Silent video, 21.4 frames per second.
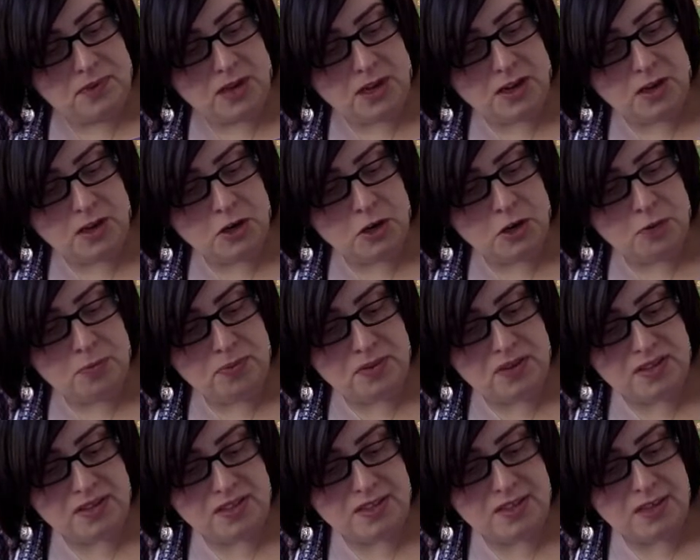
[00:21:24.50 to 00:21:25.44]
A new
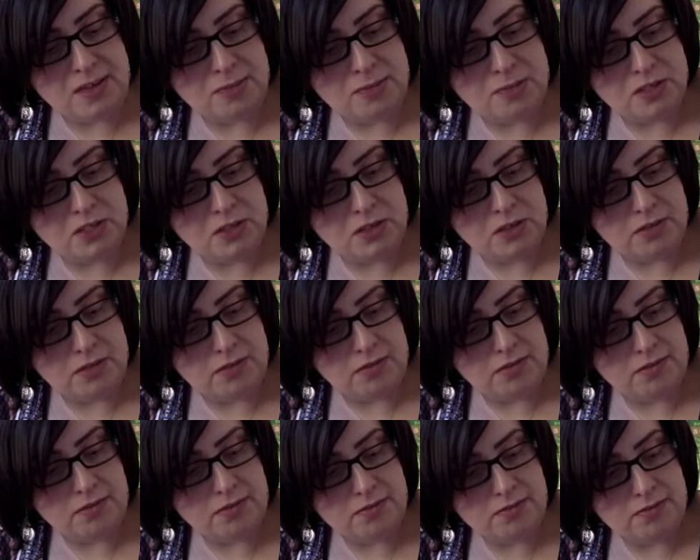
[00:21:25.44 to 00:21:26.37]
perception
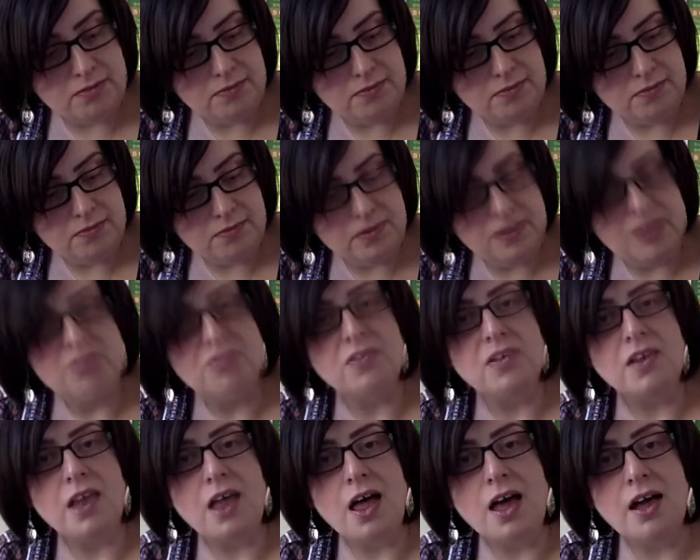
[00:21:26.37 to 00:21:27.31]
of
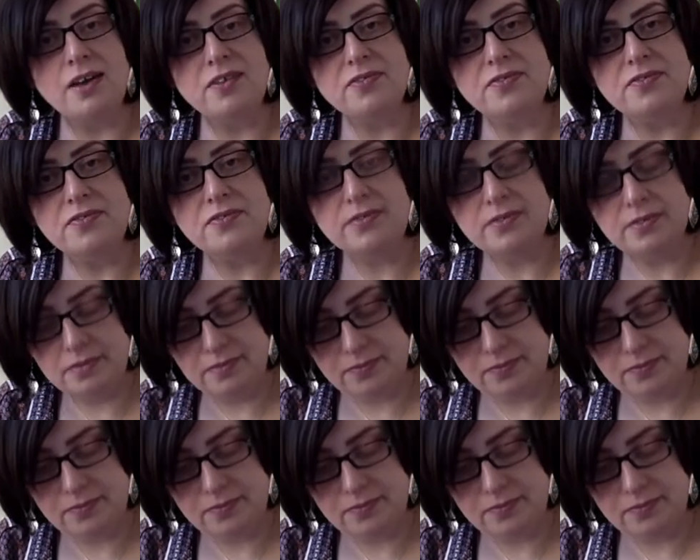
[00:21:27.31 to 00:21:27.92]
life.